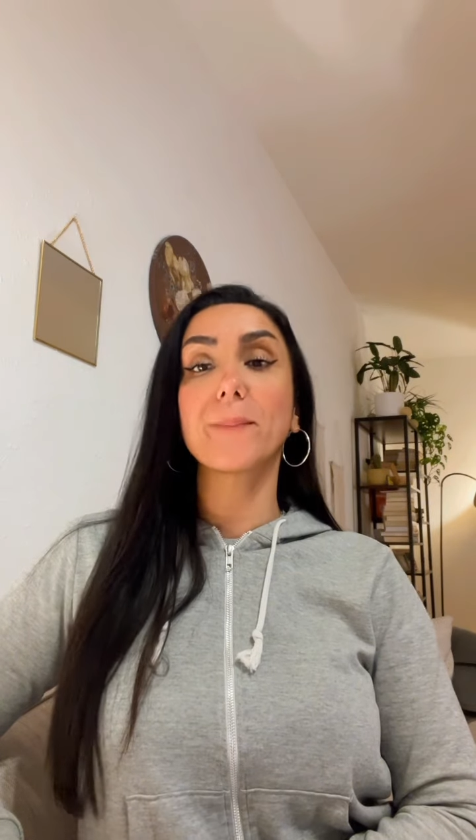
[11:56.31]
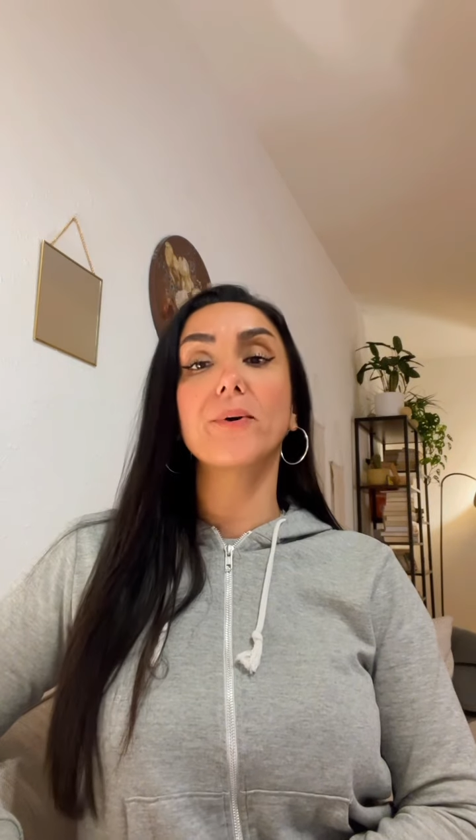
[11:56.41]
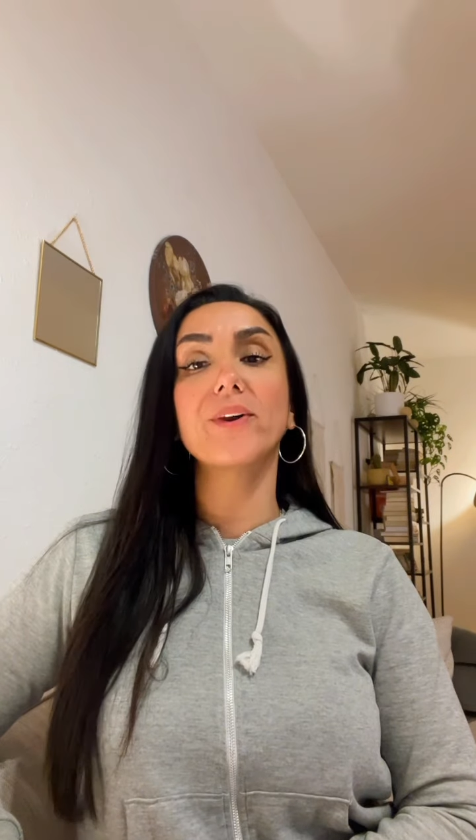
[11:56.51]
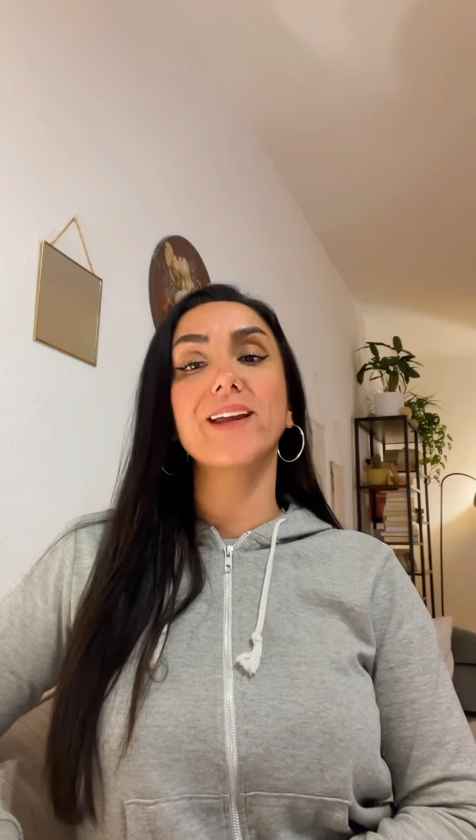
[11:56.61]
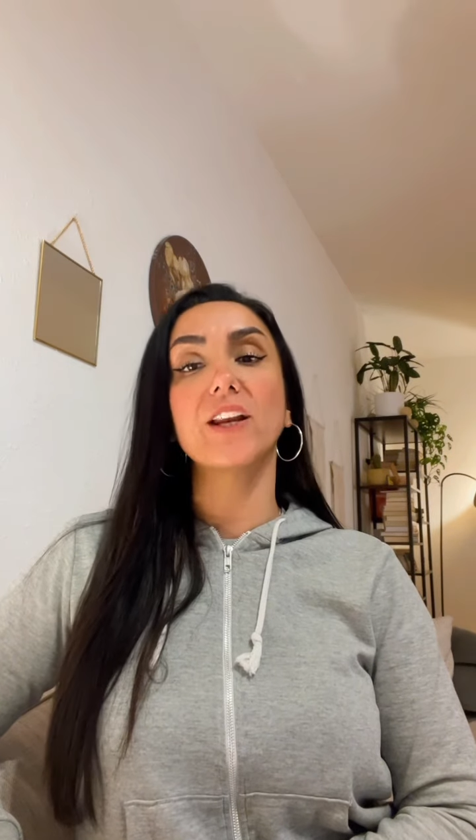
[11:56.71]

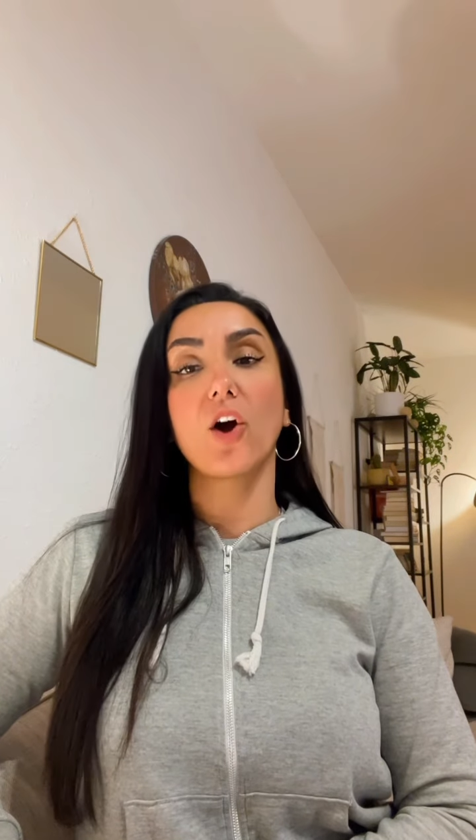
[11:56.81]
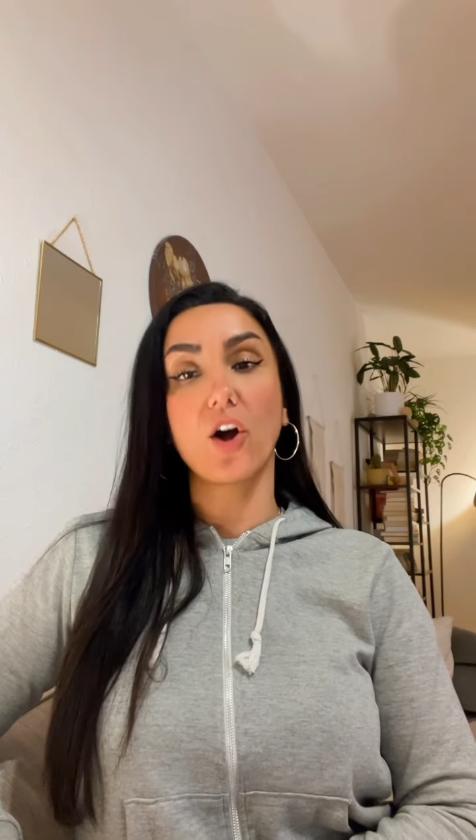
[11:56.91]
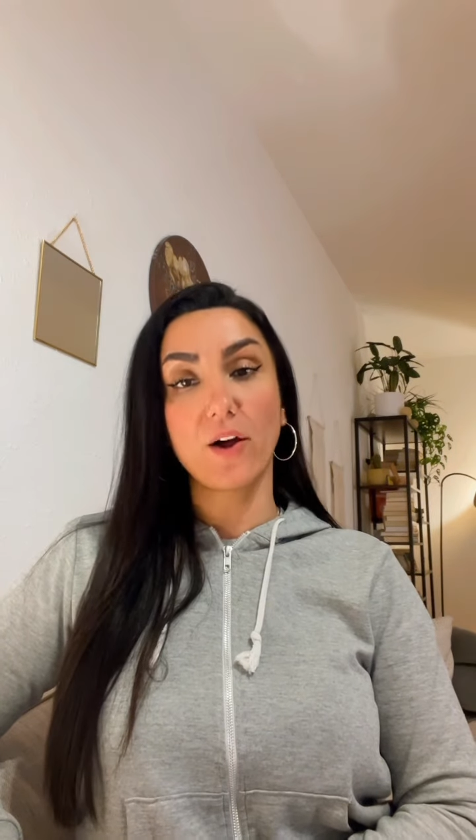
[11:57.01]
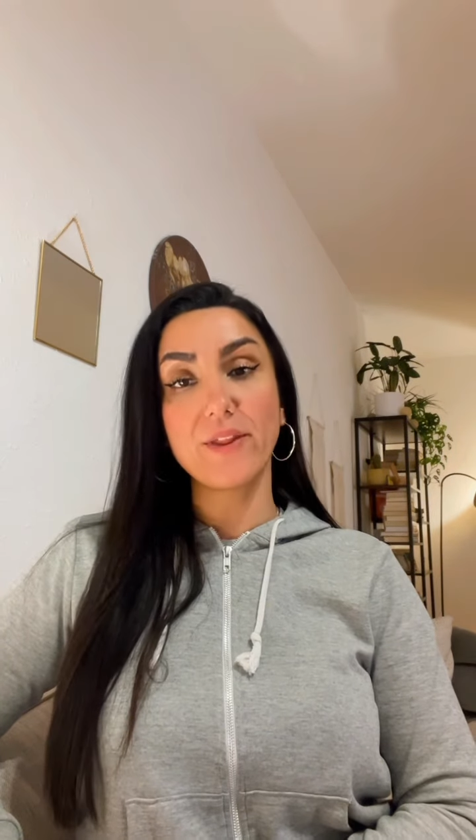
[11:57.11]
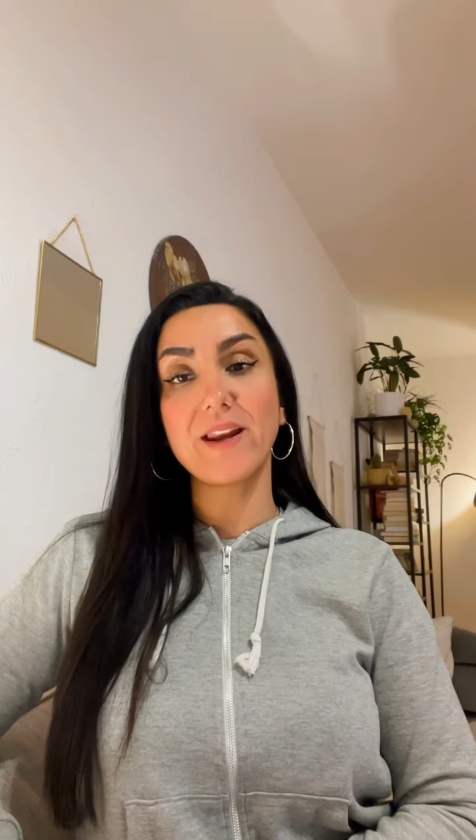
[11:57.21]
putting in
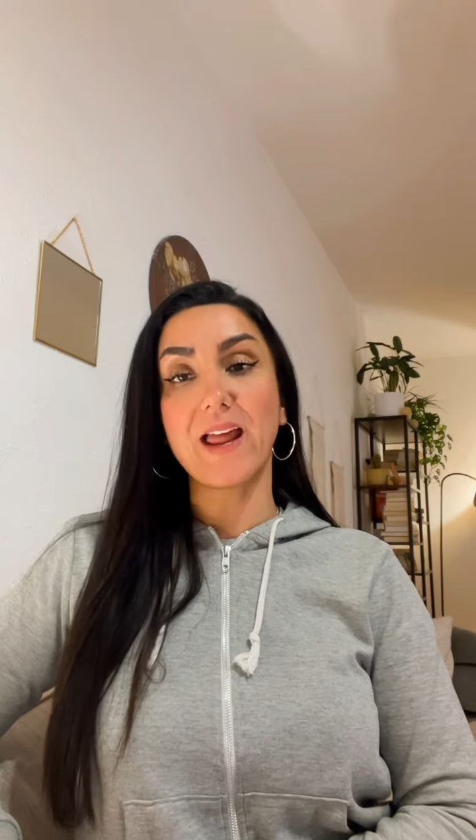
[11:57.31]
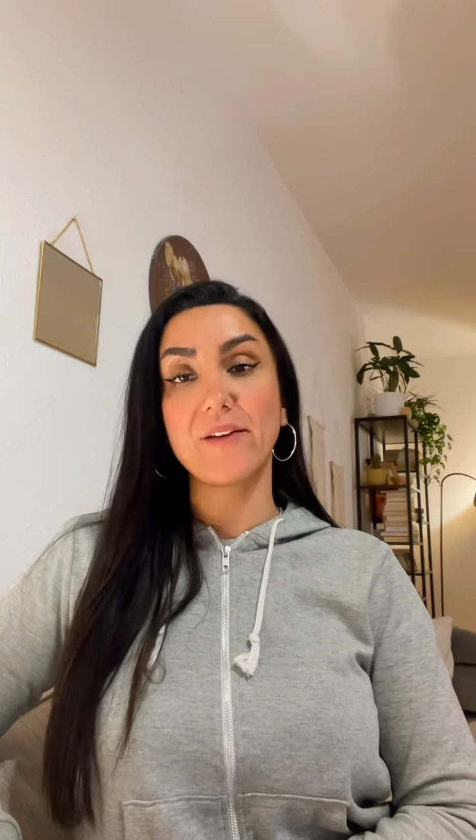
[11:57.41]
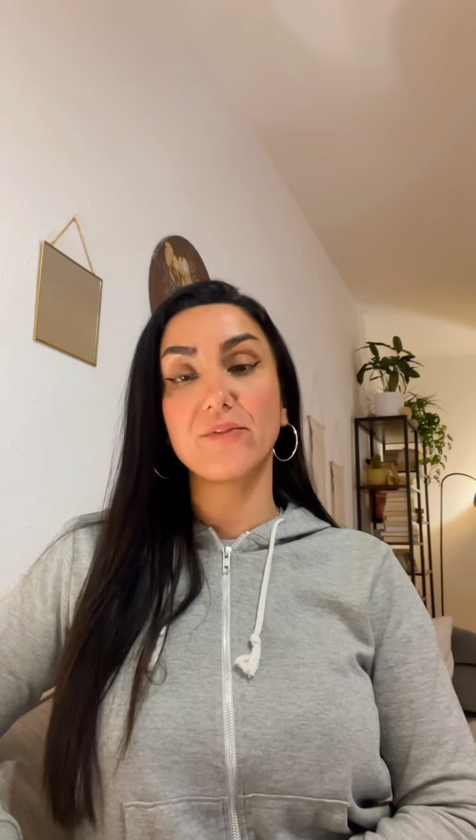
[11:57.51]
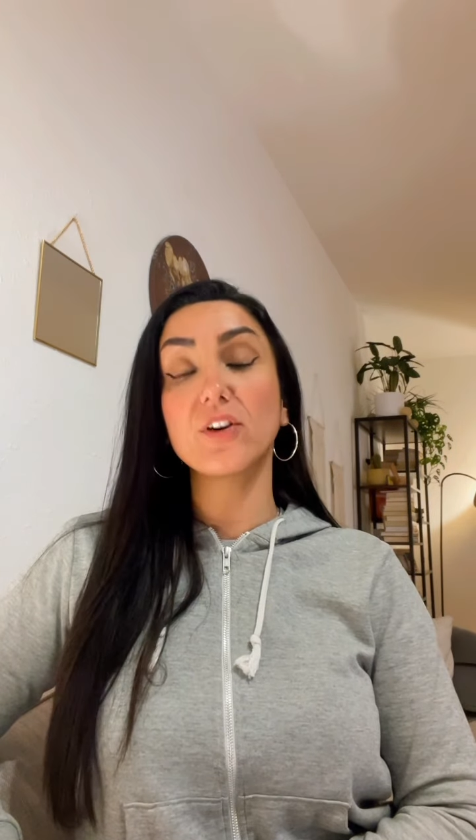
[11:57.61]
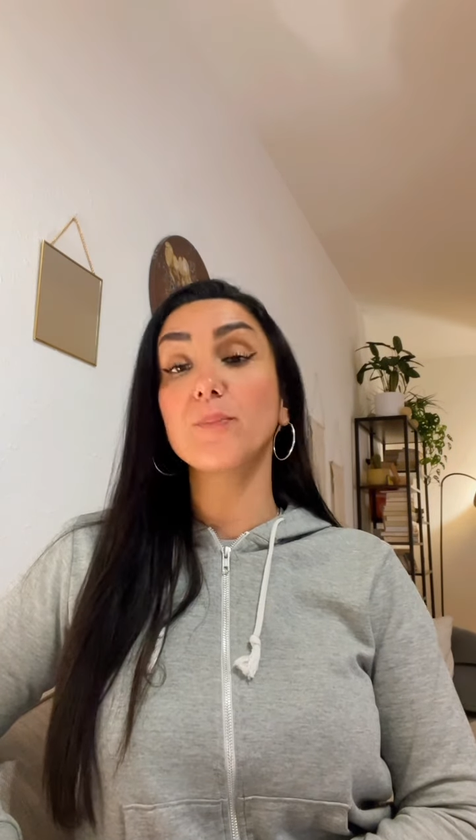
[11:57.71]
all that
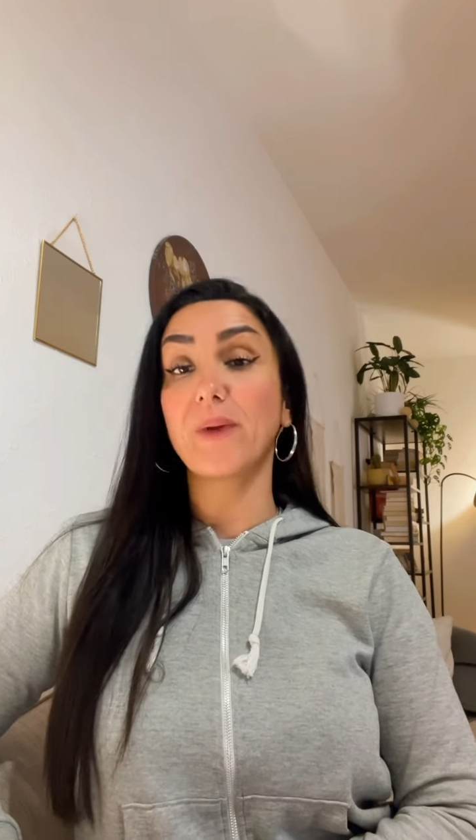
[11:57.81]
effort,